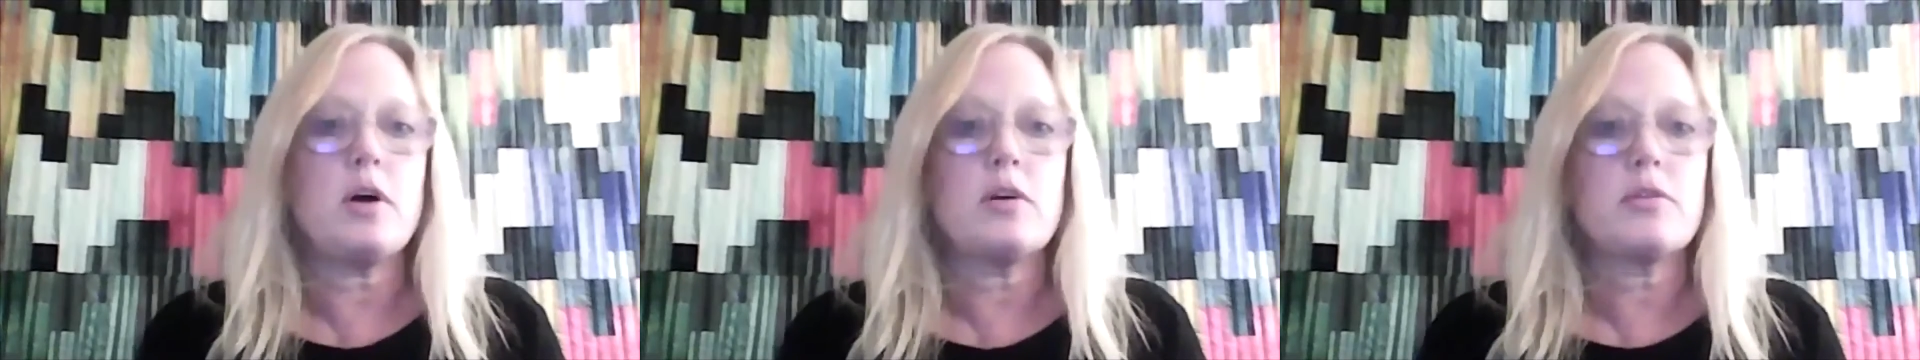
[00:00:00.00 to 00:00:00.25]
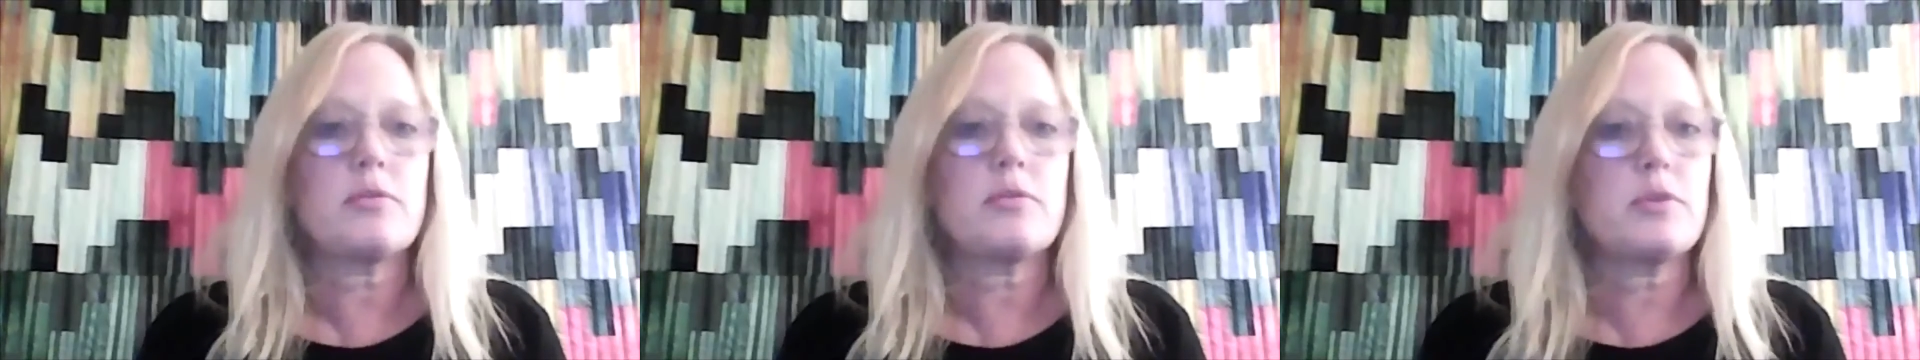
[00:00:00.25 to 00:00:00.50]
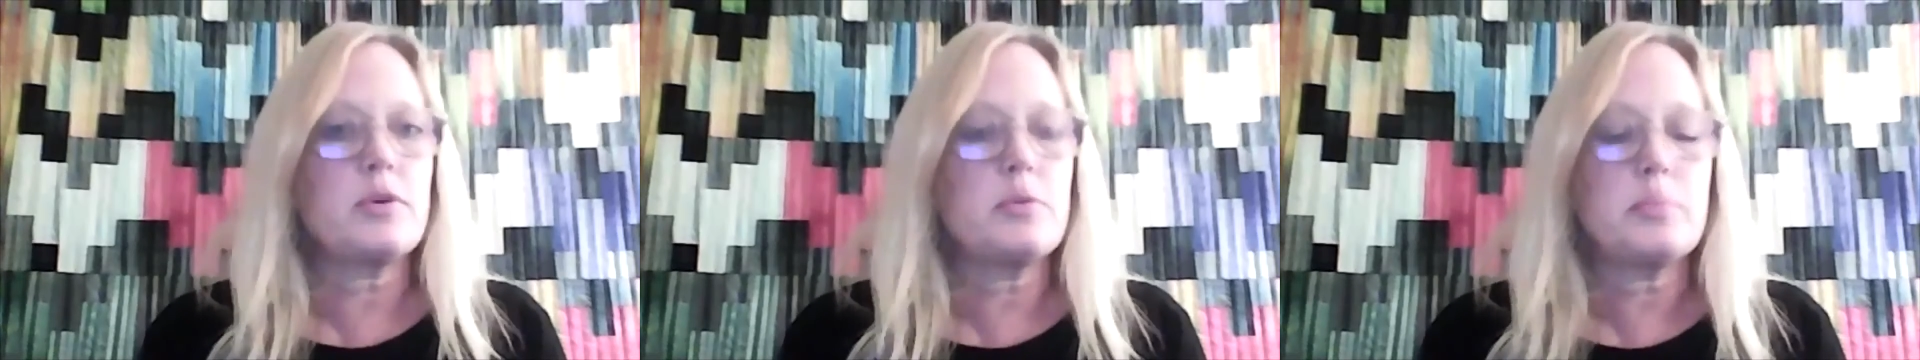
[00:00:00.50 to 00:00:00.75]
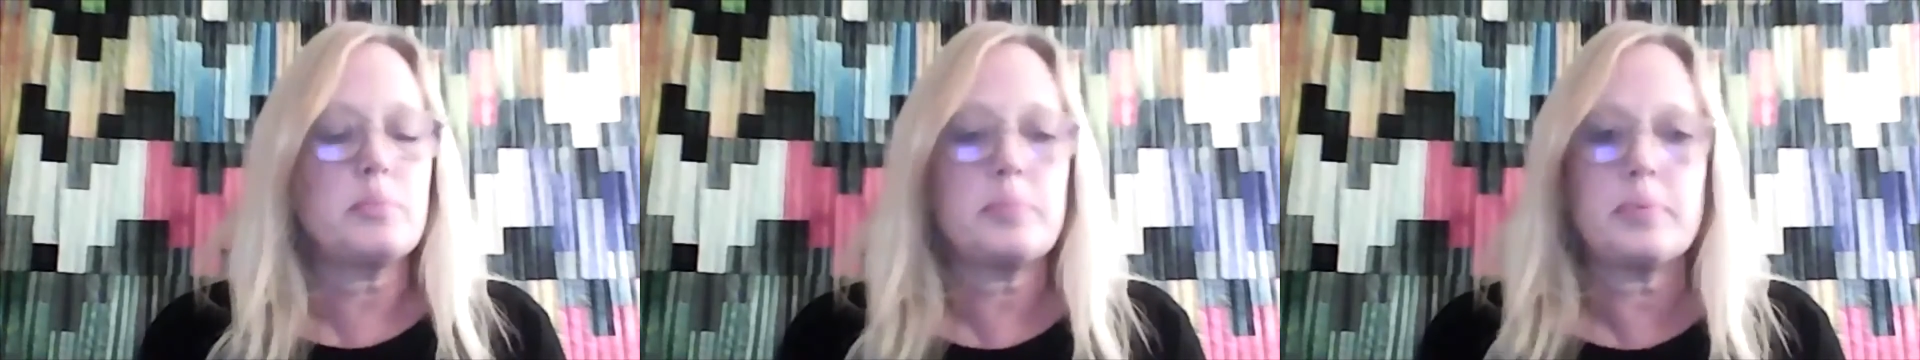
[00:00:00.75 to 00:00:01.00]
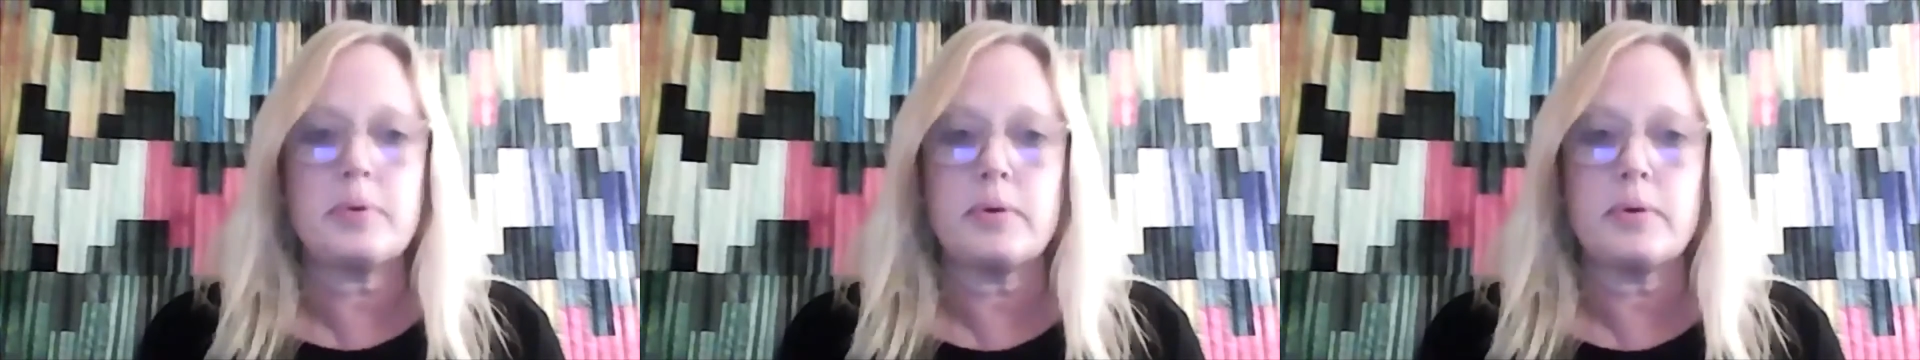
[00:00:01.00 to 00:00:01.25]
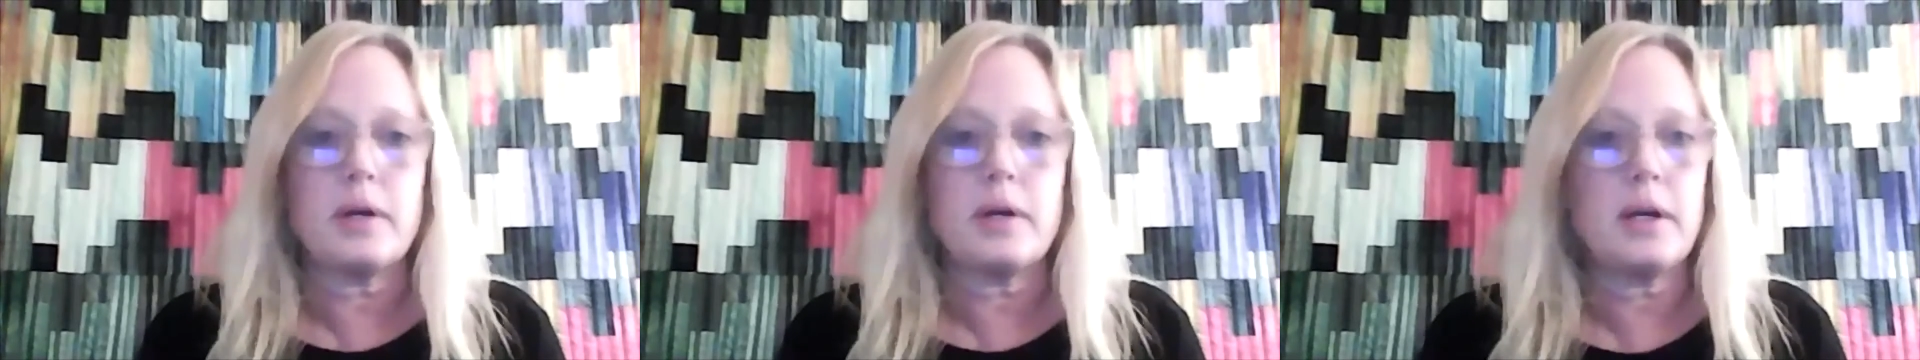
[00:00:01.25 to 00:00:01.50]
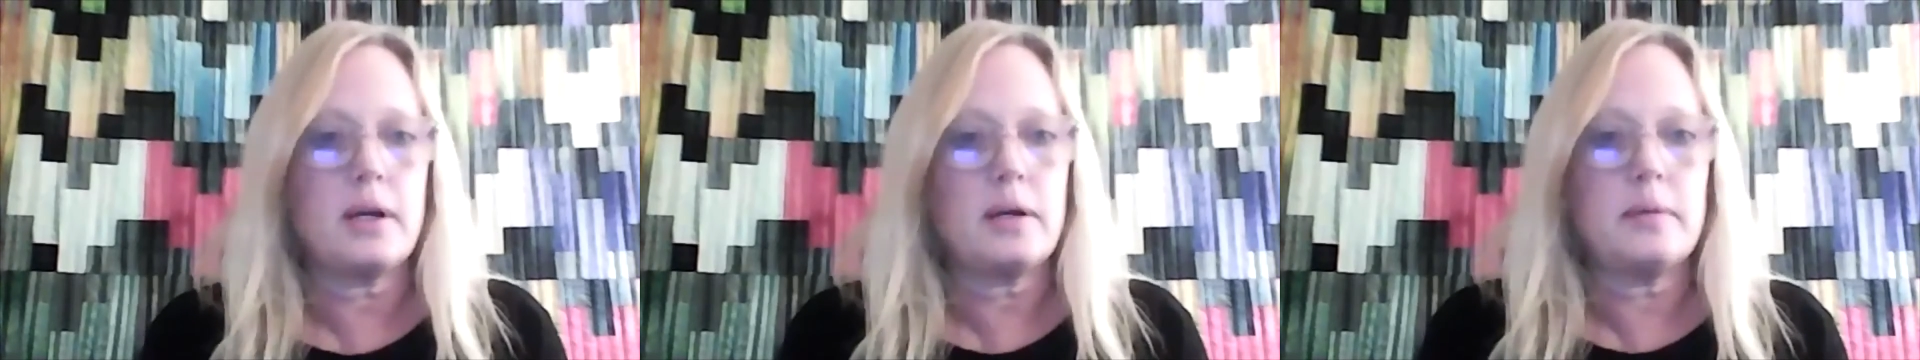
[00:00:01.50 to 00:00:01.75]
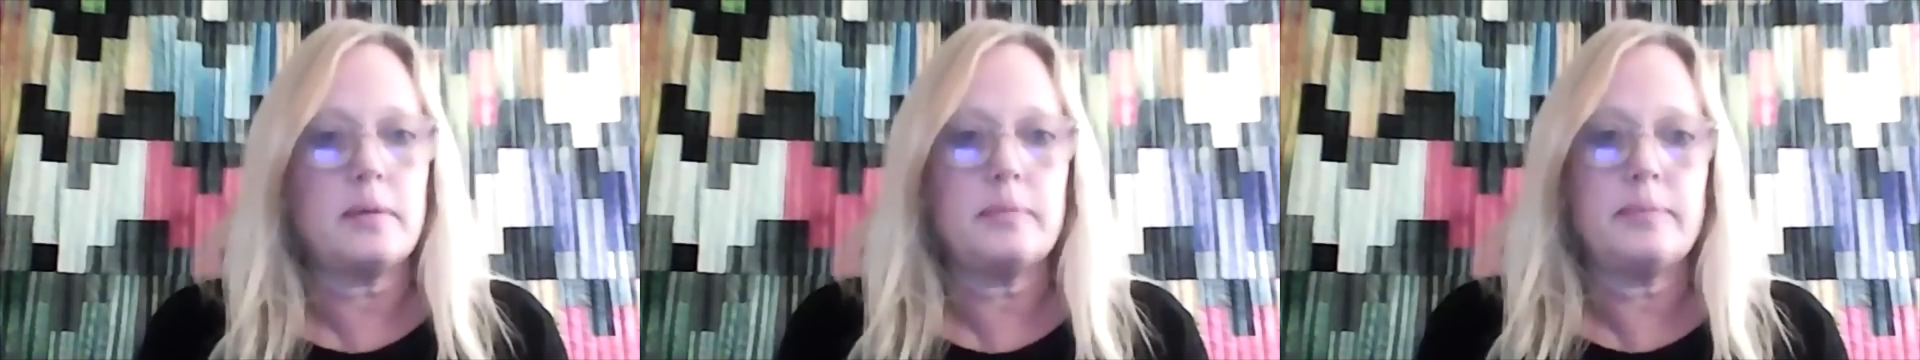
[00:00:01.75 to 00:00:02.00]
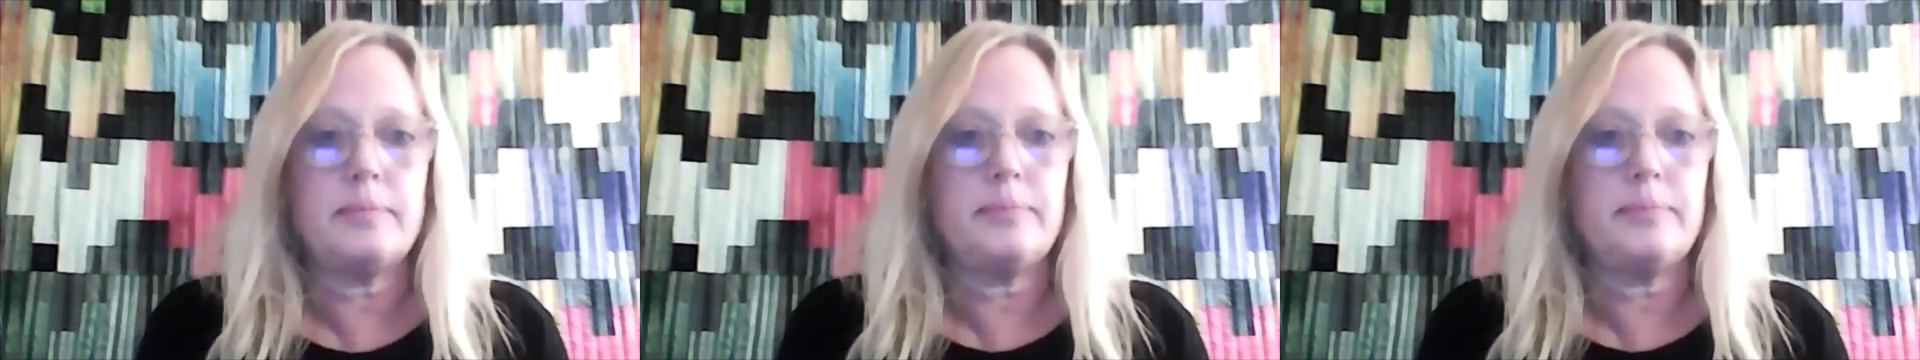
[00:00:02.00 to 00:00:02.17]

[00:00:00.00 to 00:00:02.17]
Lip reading: They might come from a small